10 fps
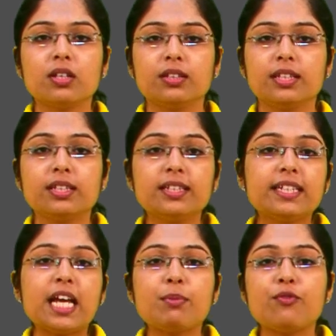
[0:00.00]
The third
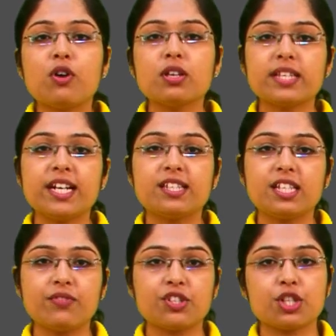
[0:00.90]
type of on-site
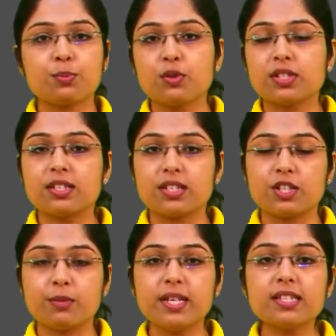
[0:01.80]
sewage disposal
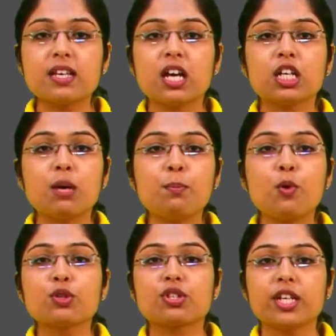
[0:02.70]
system is
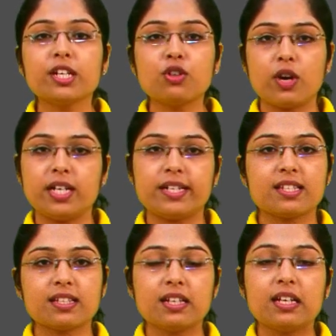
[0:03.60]
composting
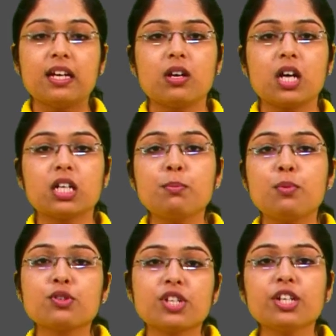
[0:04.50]
toilets. A
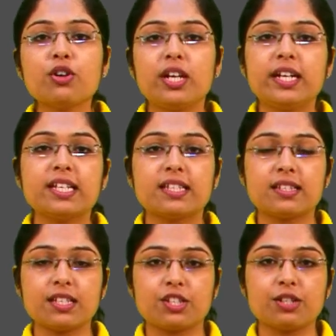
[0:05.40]
composting toilet is a
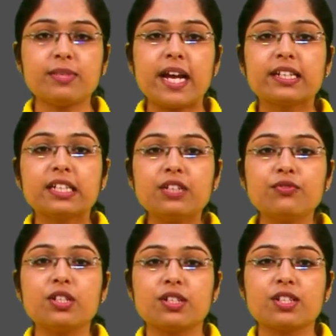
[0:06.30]
system that
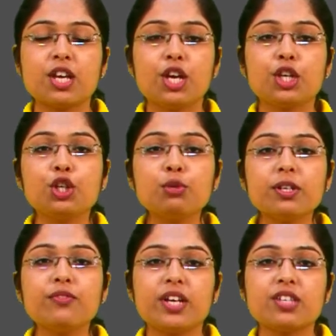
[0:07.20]
converts
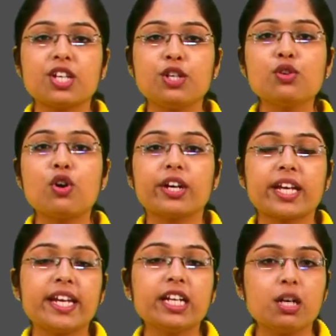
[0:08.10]
human waste into
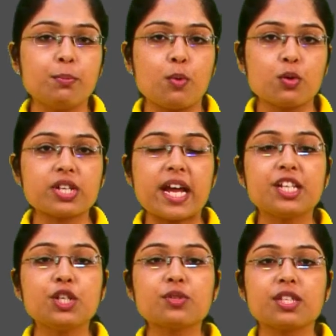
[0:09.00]
organic compost
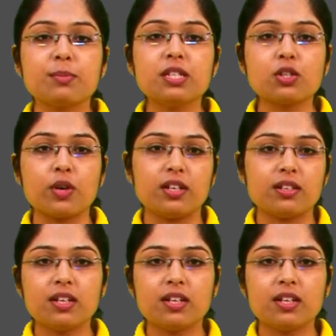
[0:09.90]
and usable soil.